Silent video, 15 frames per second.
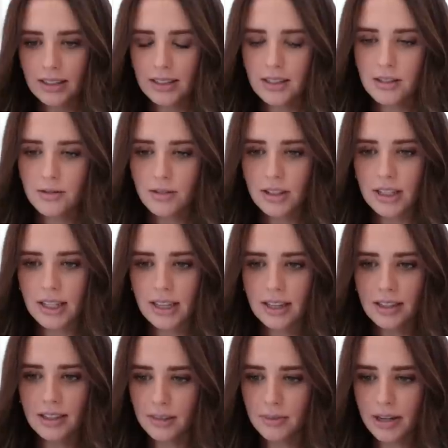This is really
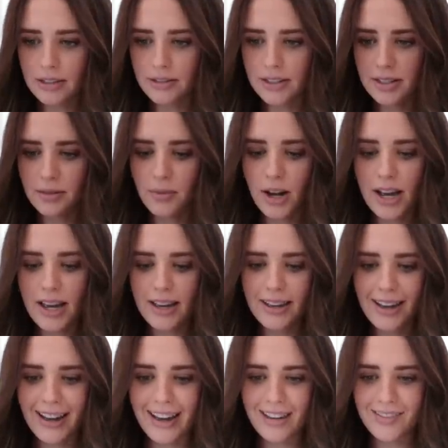the main reason why
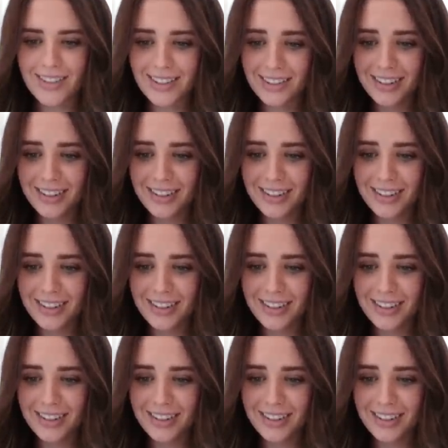I have his